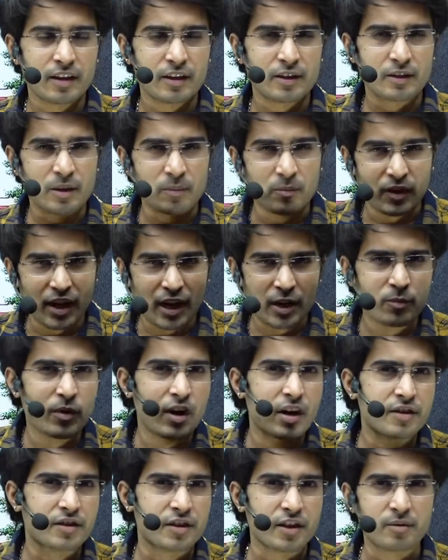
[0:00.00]
some
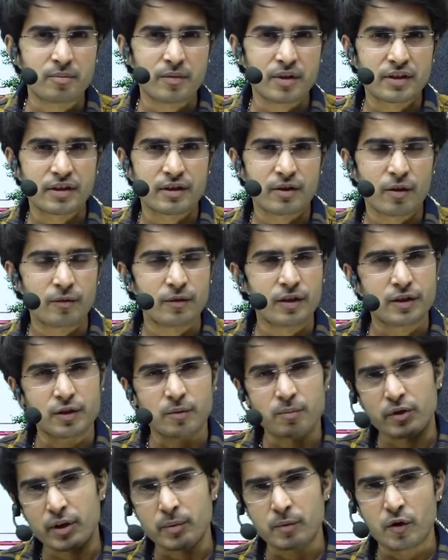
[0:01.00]
landmark judgments of the
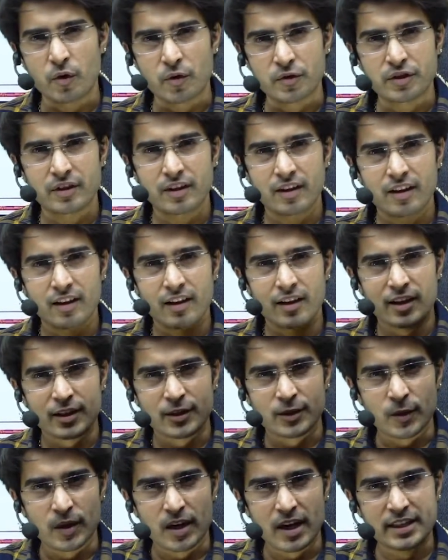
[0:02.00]
Supreme Court.
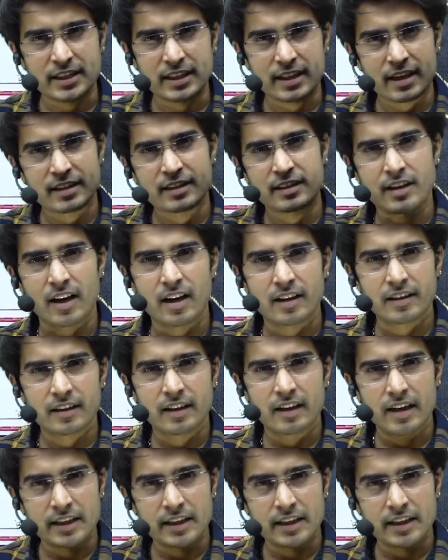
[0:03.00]
So let's get started.